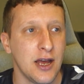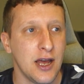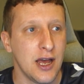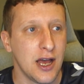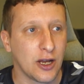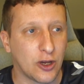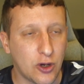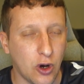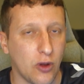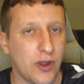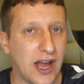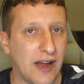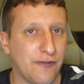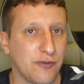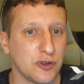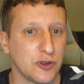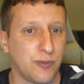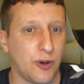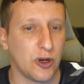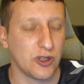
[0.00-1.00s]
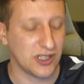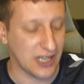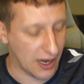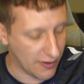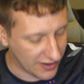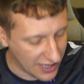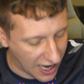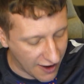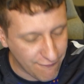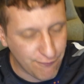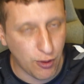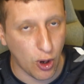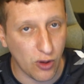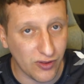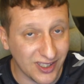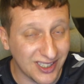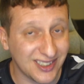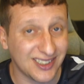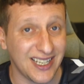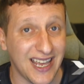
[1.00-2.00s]
Got that from Sports Direct. I bought
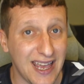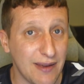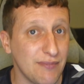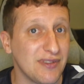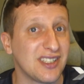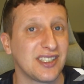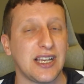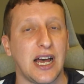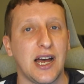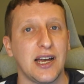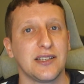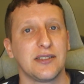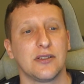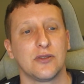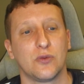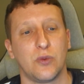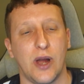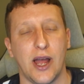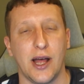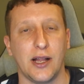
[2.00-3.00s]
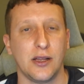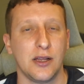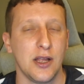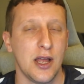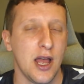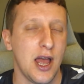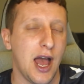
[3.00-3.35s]
the same size as well.